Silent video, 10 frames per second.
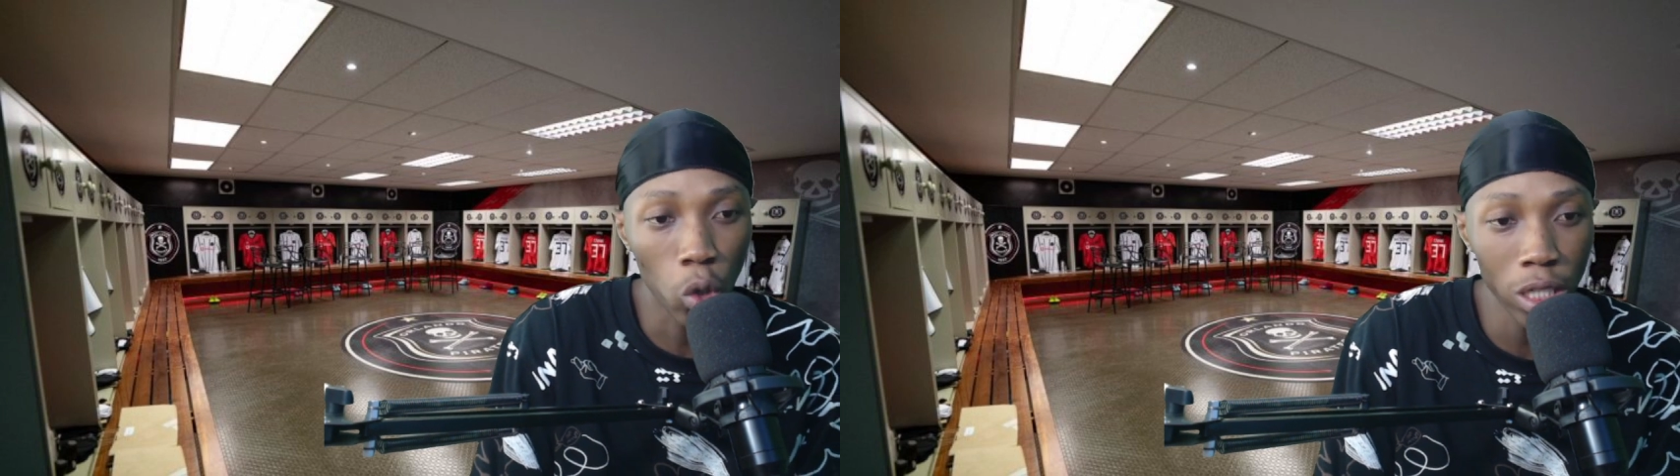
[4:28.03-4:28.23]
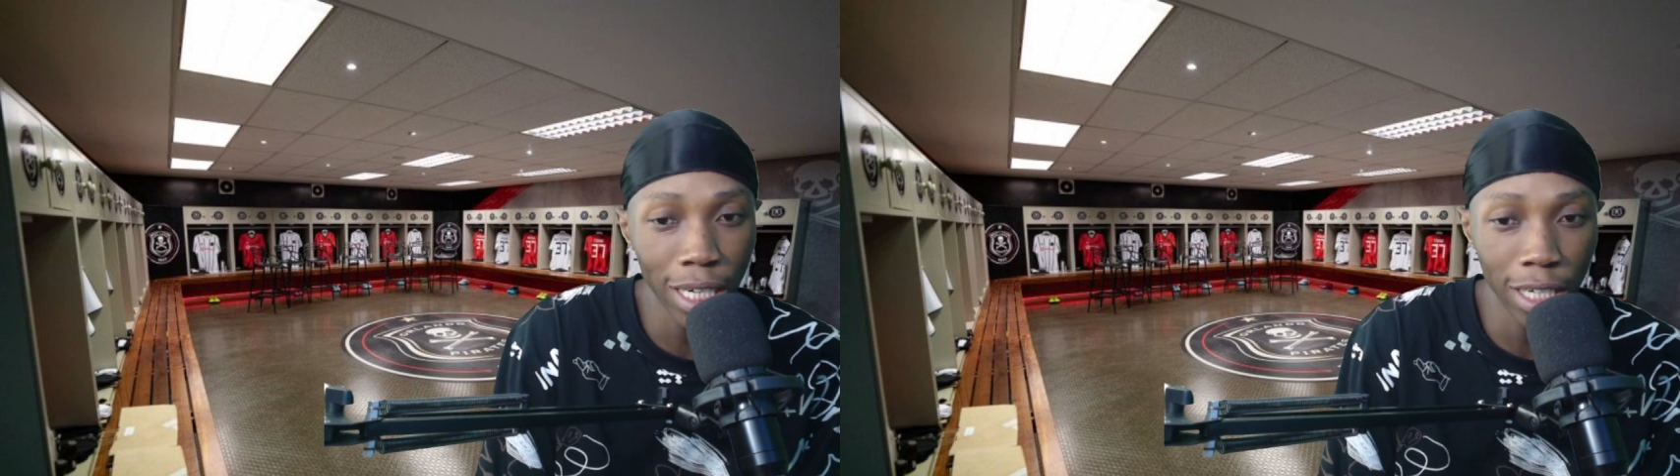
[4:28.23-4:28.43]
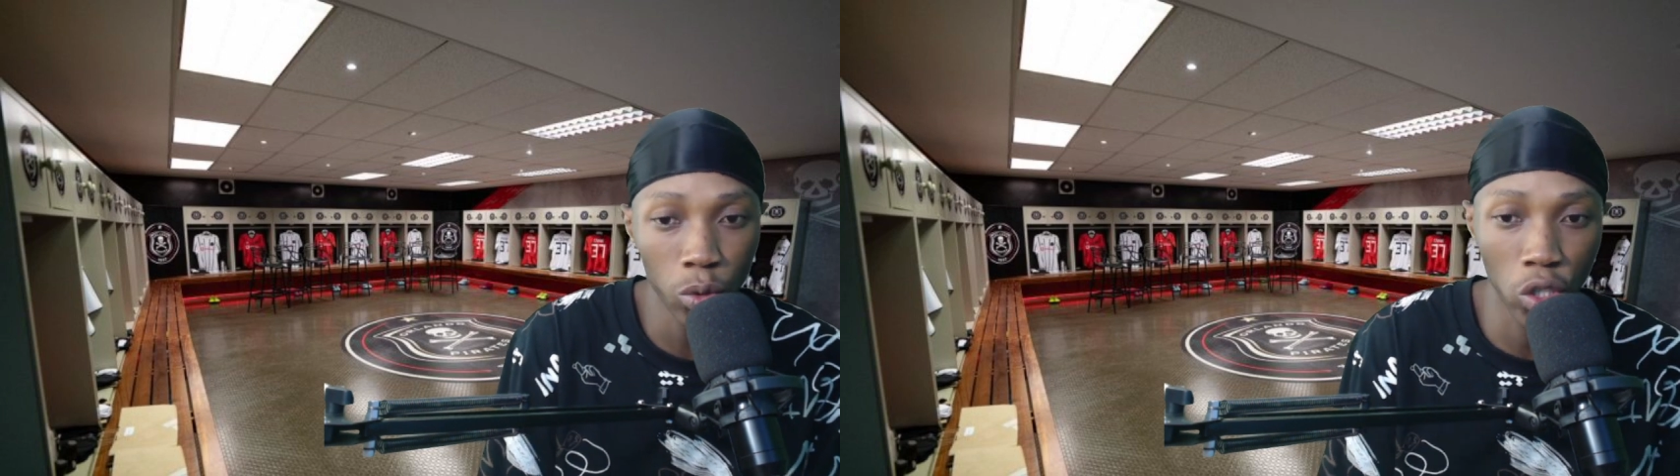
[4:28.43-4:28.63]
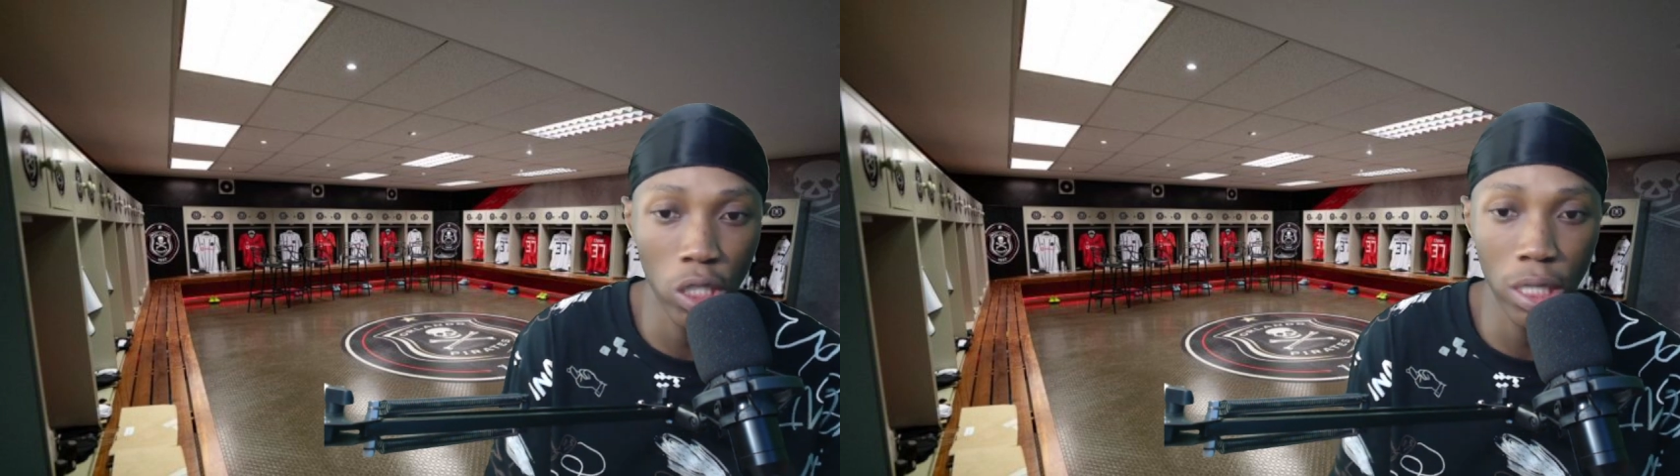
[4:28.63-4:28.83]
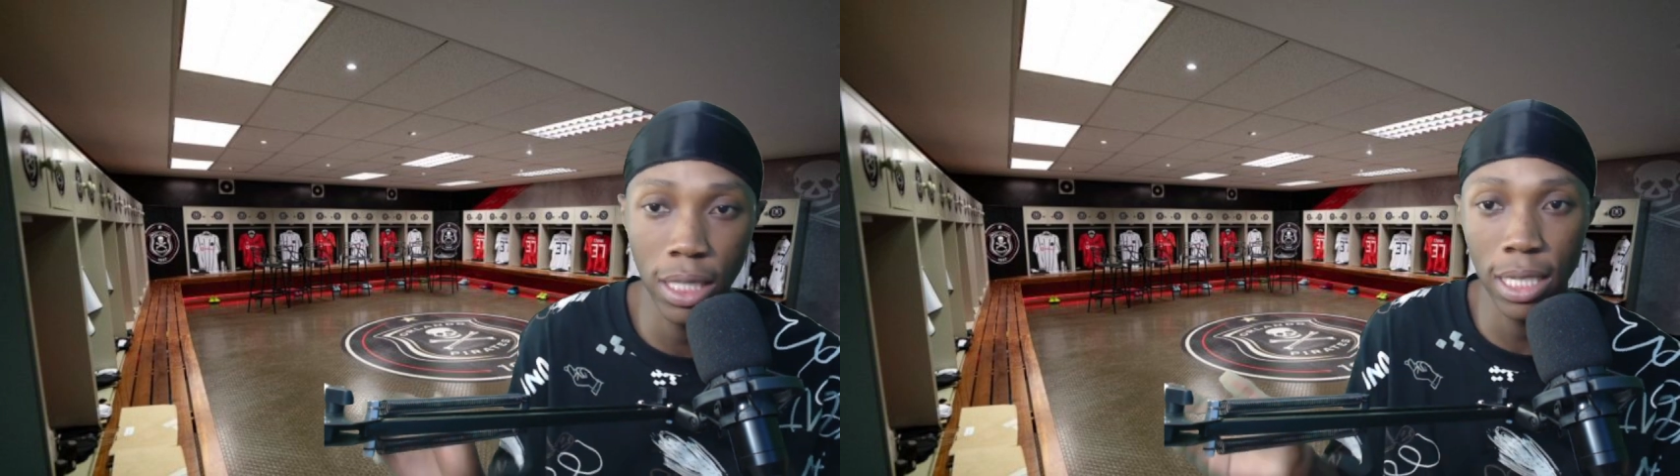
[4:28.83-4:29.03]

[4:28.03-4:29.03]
contract is just